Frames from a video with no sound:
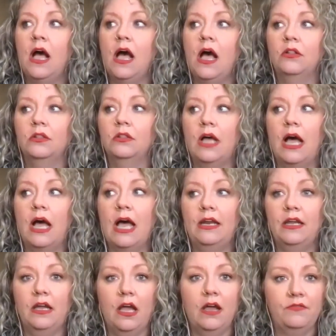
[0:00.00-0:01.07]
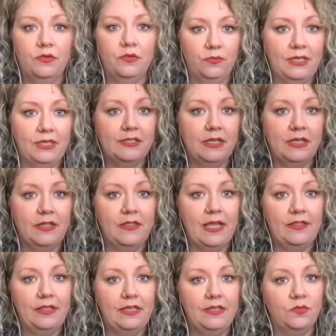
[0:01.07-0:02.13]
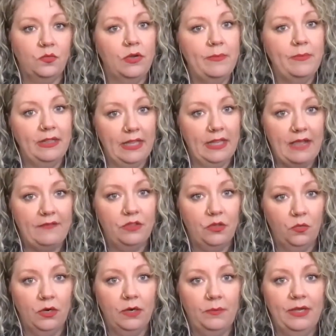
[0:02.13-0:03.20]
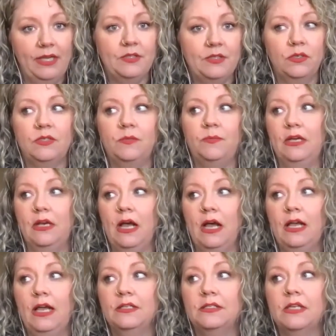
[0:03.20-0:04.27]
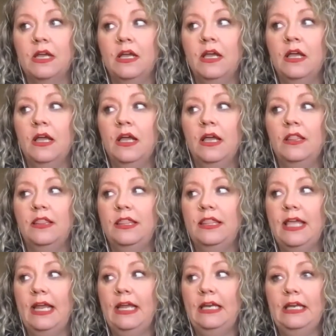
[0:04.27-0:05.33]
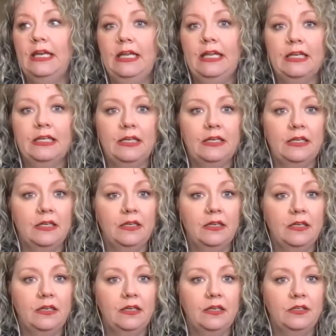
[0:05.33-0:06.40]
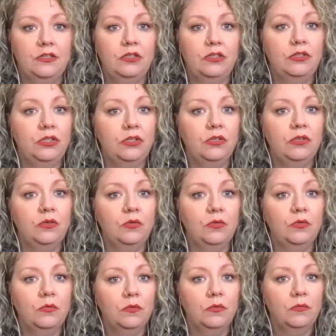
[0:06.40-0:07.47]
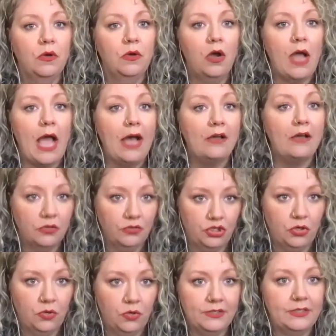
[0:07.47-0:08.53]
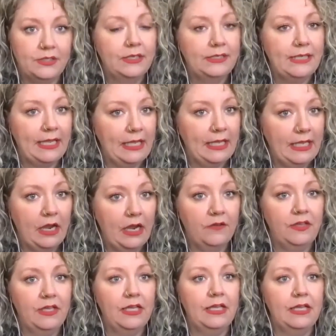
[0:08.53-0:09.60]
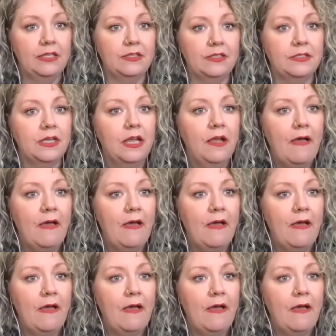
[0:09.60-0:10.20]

A lot of the reason that these women left the workplace was because they needed to do household chores, taking care of kids,